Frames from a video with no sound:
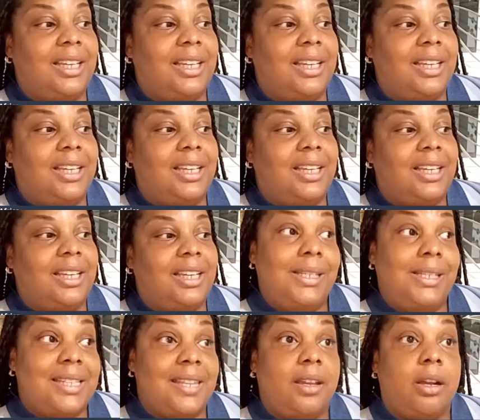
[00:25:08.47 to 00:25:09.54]
with
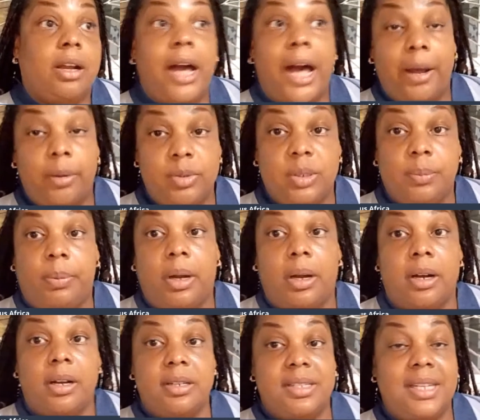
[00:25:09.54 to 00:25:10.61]
what their
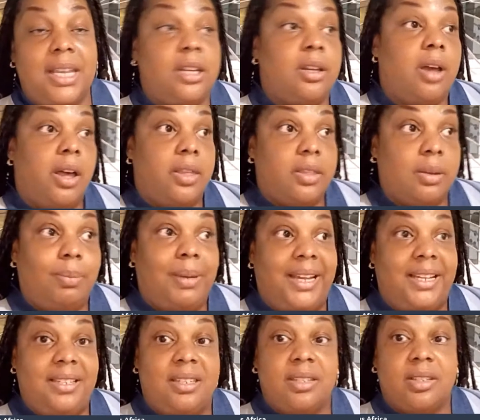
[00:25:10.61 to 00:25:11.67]
counterparts in other
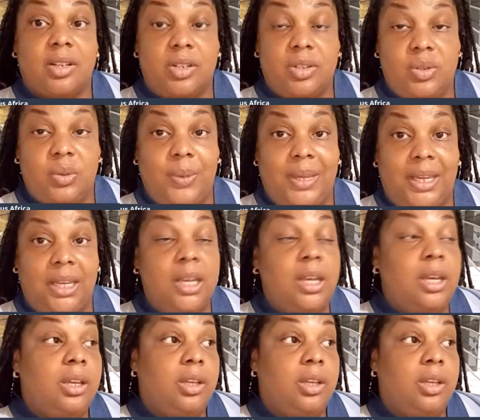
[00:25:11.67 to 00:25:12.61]
places are doing.